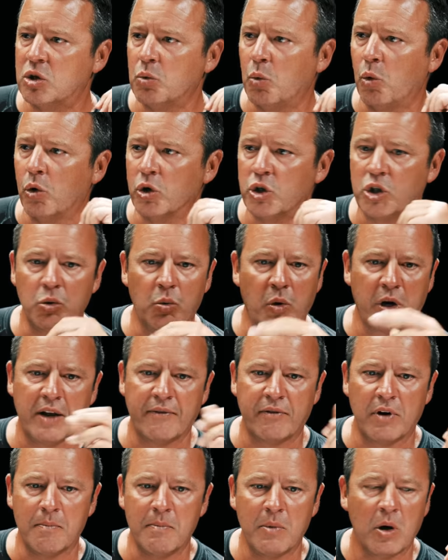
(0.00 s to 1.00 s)
towards you,
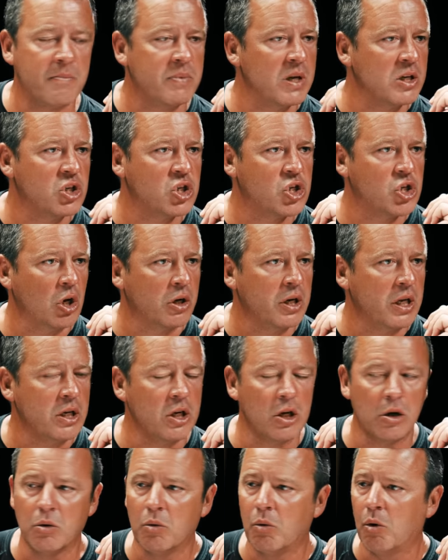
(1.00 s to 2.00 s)
whatever it might be, shunning
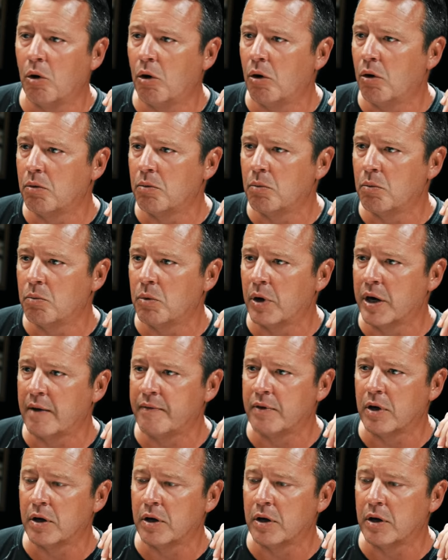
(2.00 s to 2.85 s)
you or whatever. I